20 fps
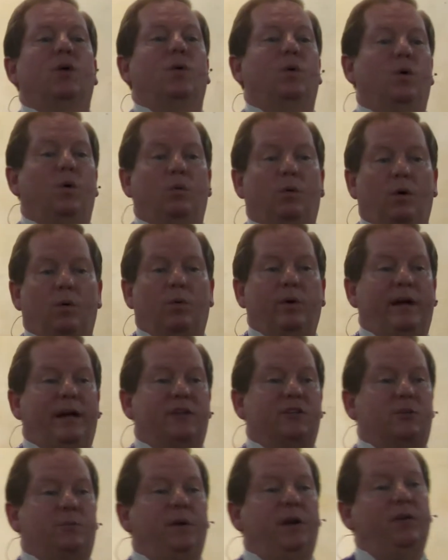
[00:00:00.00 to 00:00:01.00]
what we
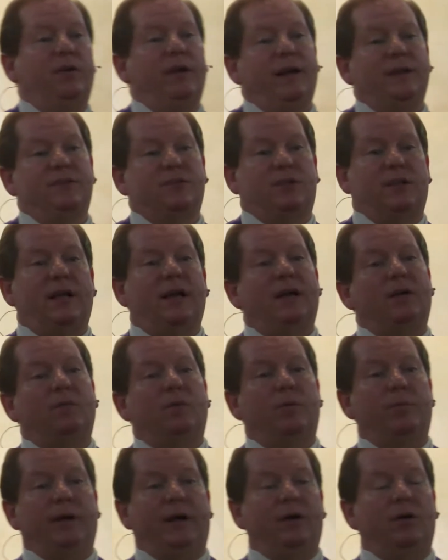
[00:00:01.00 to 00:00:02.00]
experience then
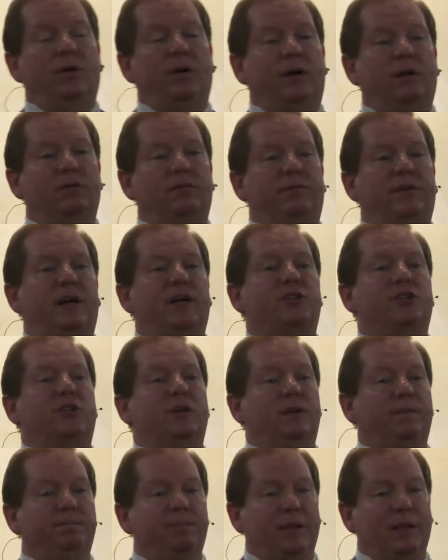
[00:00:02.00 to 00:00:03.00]
when we go to
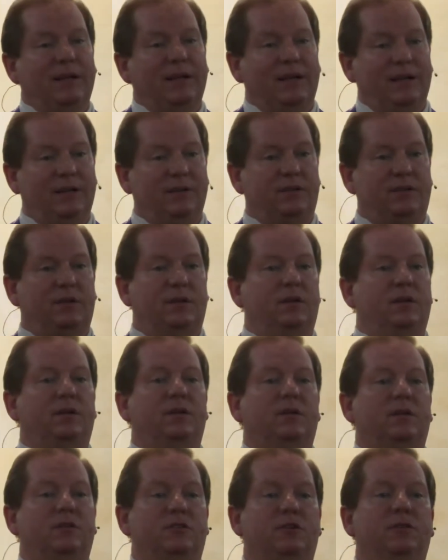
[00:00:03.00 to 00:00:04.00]
confession is the
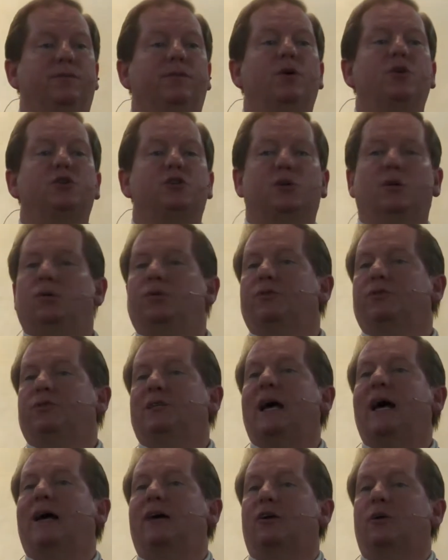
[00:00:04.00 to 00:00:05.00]
devotional
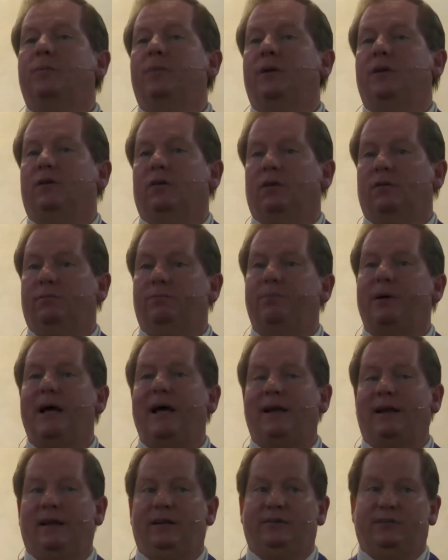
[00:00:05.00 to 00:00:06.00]
sacrament of
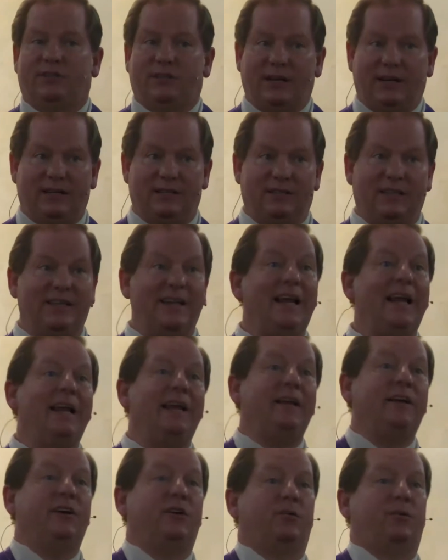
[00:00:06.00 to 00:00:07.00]
penance, and it's an
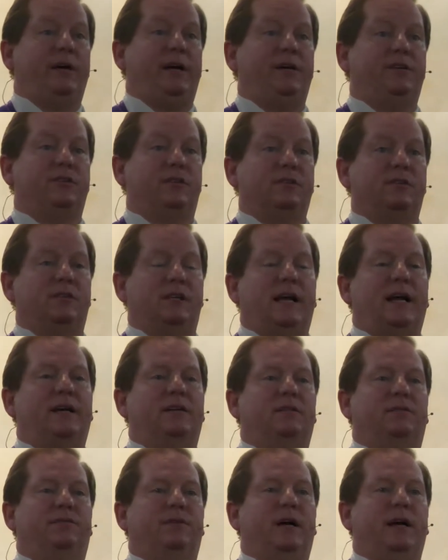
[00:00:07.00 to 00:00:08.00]
increase in
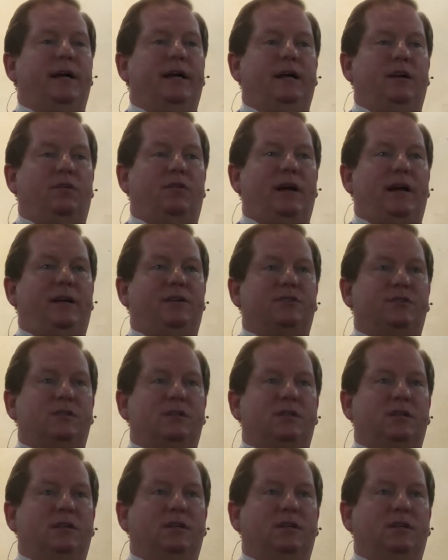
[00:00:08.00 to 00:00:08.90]
sanctifying grace.